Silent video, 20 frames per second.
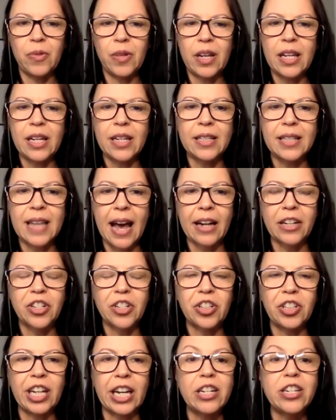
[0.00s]
is
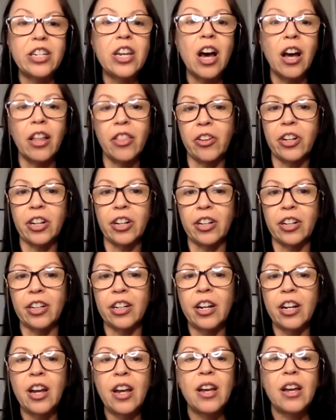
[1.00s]
actually
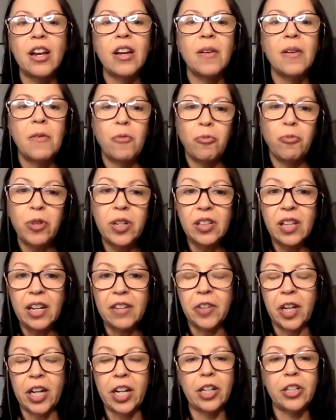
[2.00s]
another real
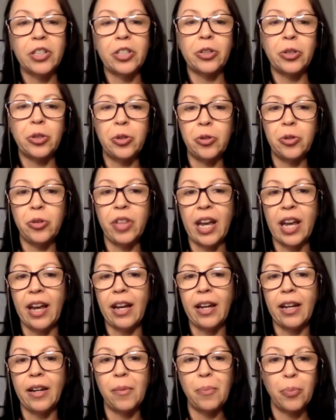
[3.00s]
life character who
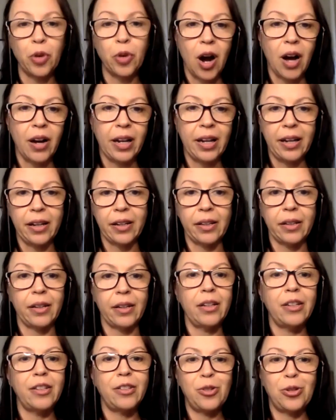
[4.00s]
they brought
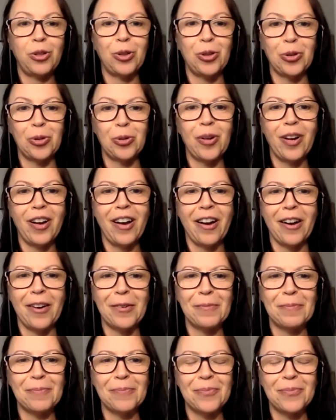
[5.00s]
in to
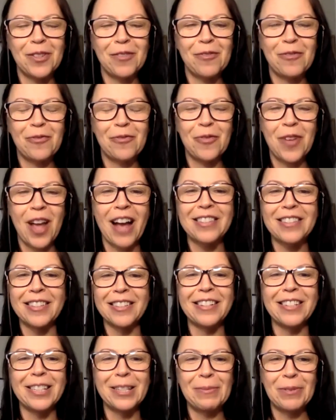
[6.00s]
as
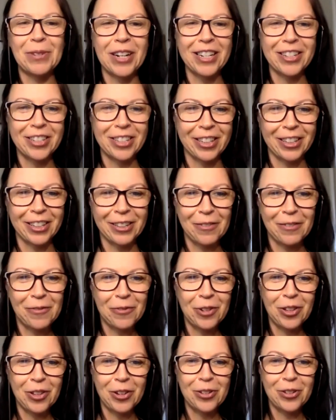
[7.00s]
an inspiration
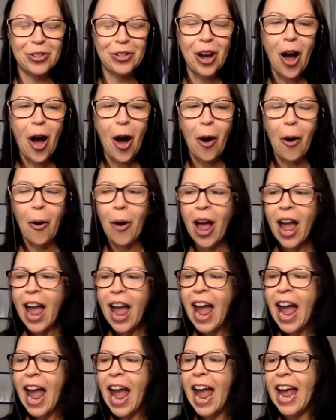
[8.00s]
for their show.
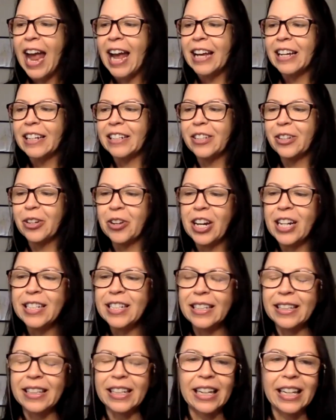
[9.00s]
And the
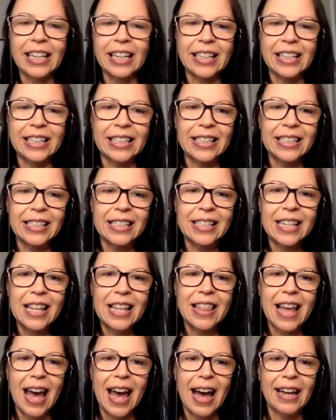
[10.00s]
crazy thing is
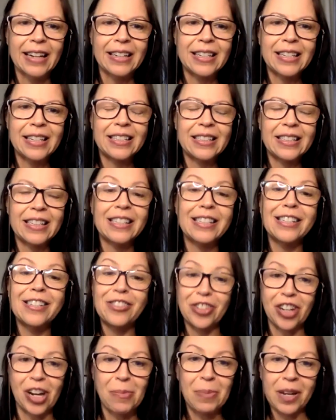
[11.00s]
that this
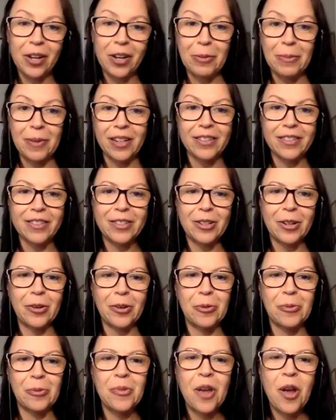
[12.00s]
is Jay Peterman.
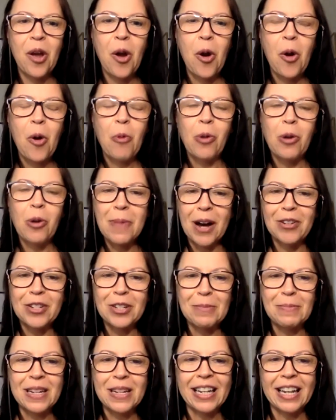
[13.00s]
So we're about
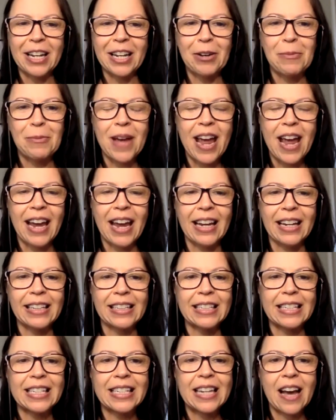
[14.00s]
to meet him.
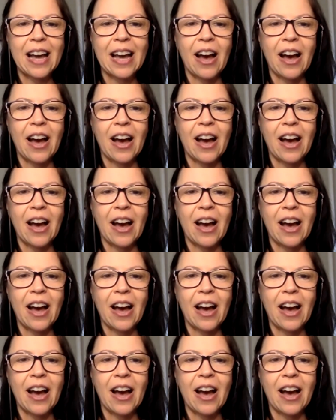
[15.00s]
And